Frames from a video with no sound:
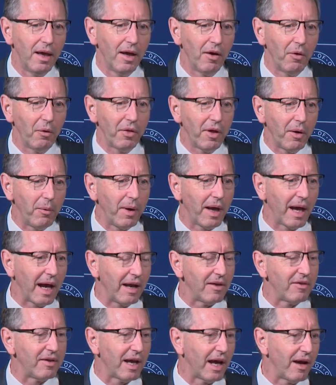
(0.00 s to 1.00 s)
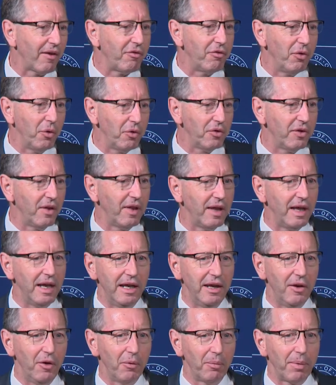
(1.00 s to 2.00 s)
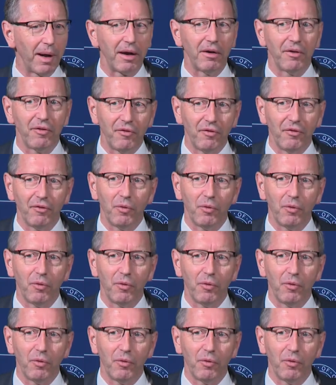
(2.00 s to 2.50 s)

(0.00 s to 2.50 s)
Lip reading: Although we actually have rules in the EU about,